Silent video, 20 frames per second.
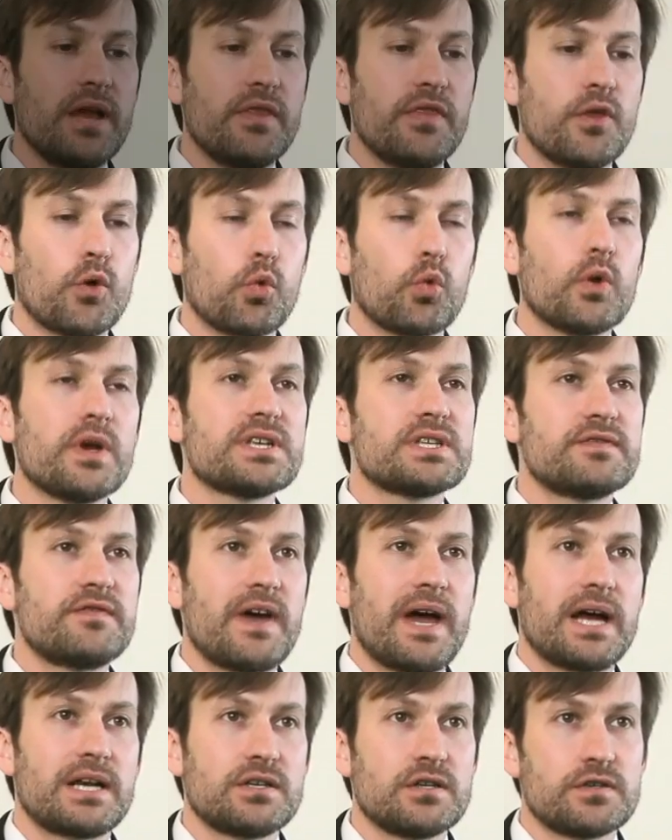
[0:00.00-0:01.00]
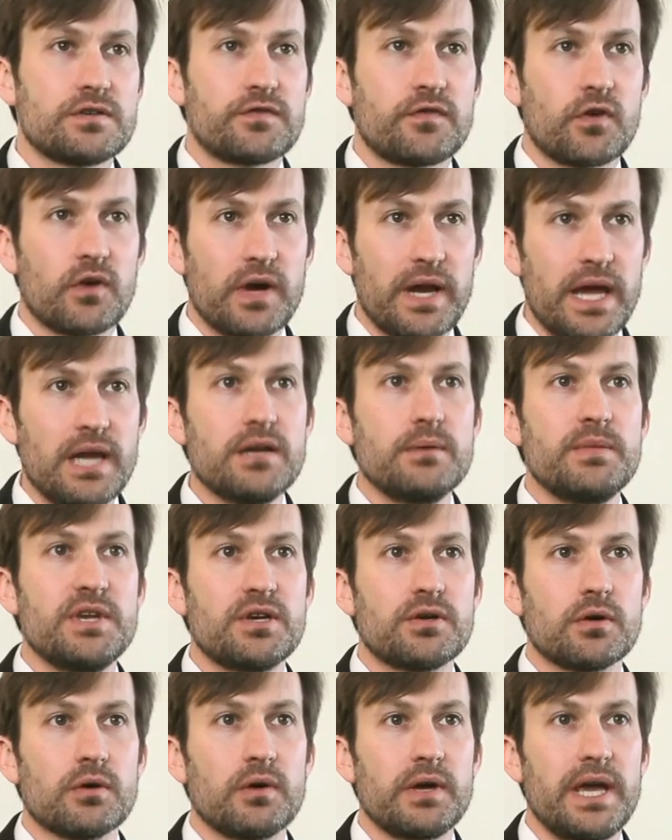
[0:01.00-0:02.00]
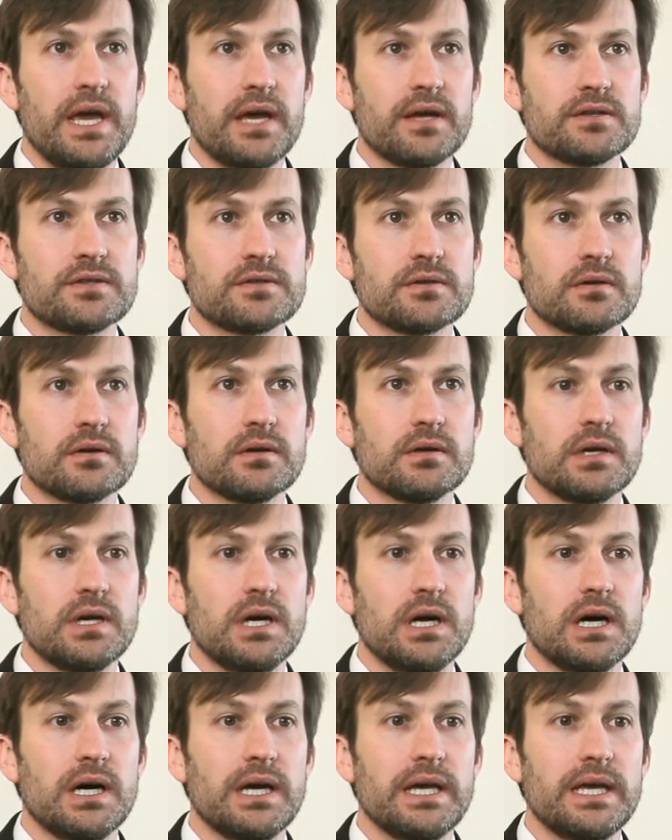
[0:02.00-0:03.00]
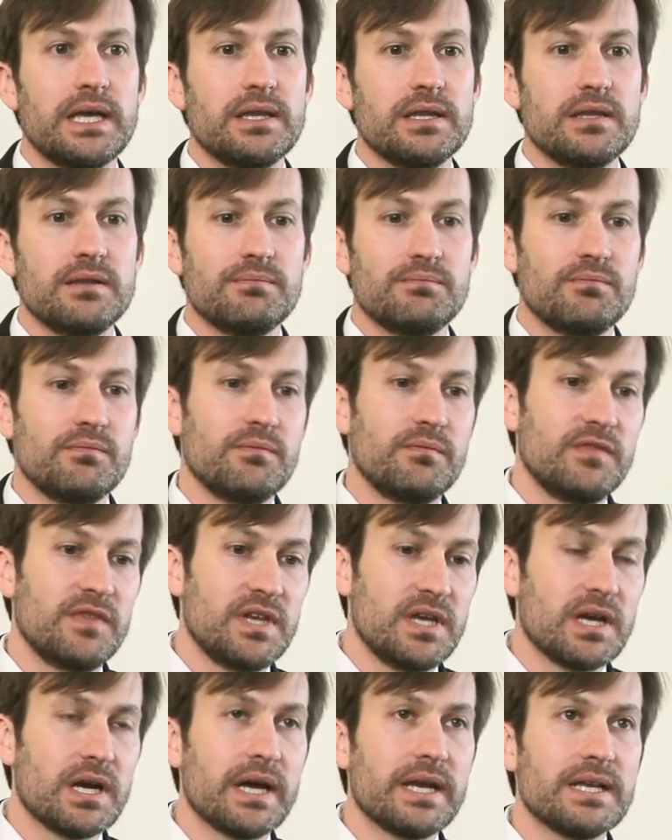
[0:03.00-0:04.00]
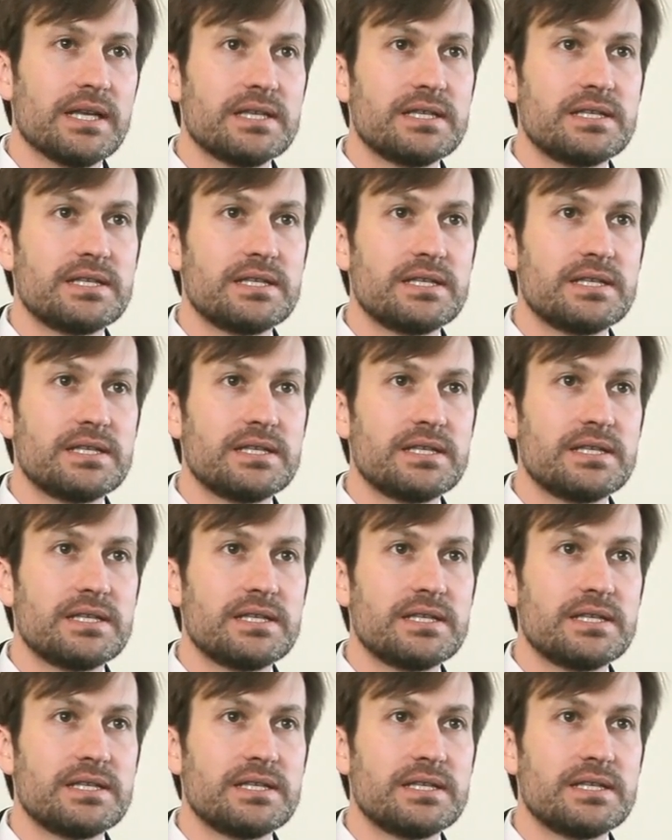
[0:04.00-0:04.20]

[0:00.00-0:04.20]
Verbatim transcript: The risk factors for endometrial cancer uh, in the United